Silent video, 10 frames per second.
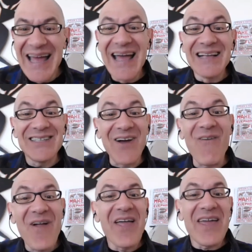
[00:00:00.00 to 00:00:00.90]

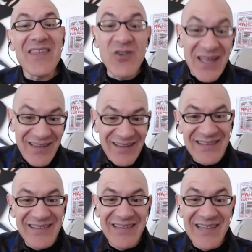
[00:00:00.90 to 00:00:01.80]
So you get this,
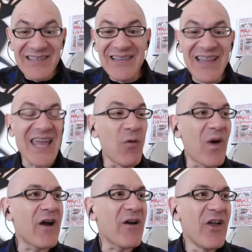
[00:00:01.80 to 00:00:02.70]
this thing
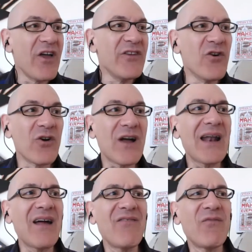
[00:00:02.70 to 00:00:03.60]
where you're kind
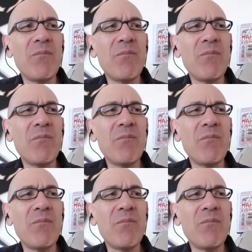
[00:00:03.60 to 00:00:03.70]
of,